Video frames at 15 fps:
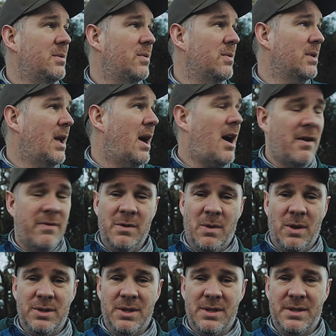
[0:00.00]
we'll laugh, we'll
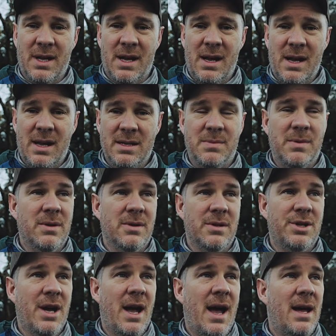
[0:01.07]
watch the stars, we'll
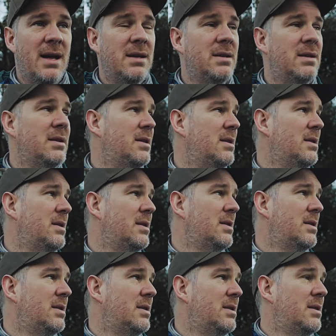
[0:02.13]
chat,
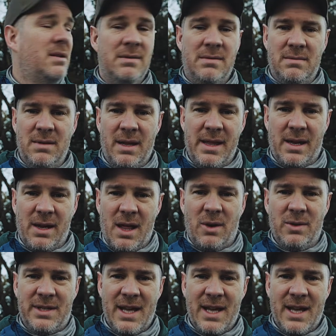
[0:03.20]
like the good old